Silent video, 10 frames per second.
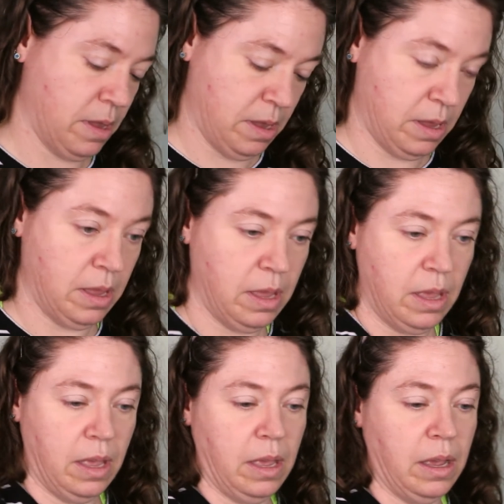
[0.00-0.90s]

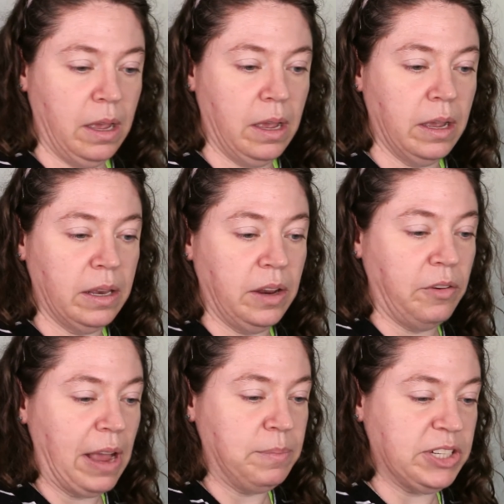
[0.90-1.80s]
I'm gonna
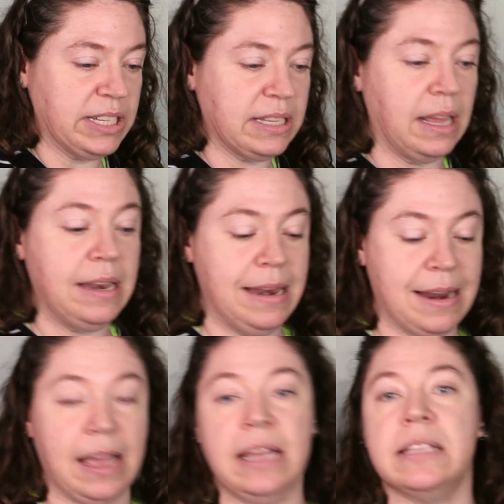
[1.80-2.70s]
grab just a
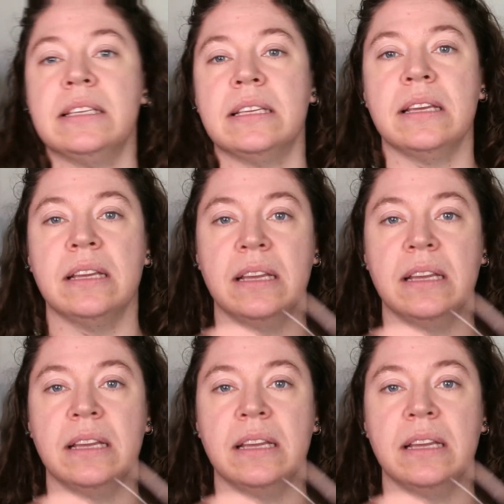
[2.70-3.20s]
nice